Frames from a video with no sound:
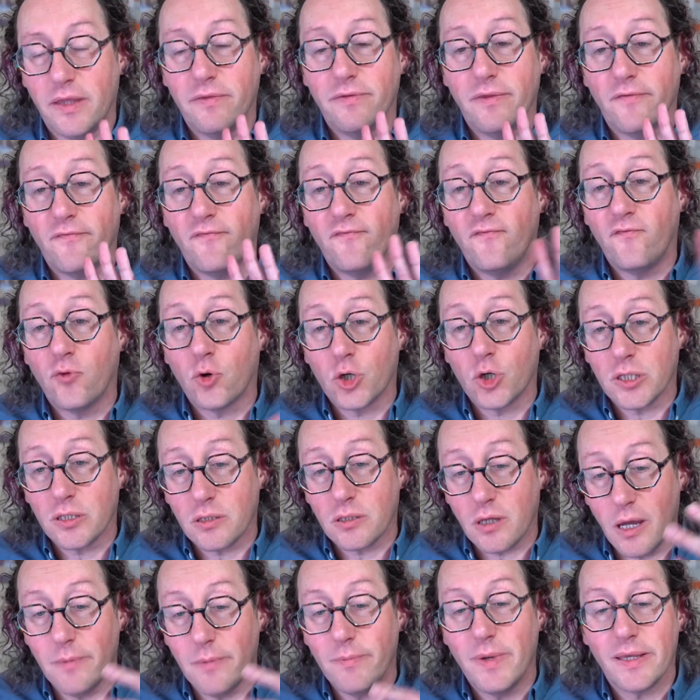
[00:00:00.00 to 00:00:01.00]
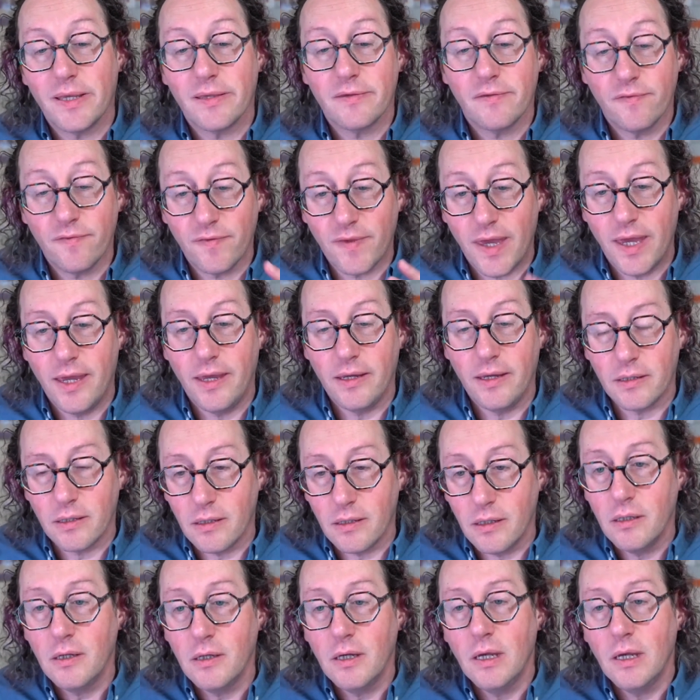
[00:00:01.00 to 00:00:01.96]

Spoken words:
The forthcoming thing,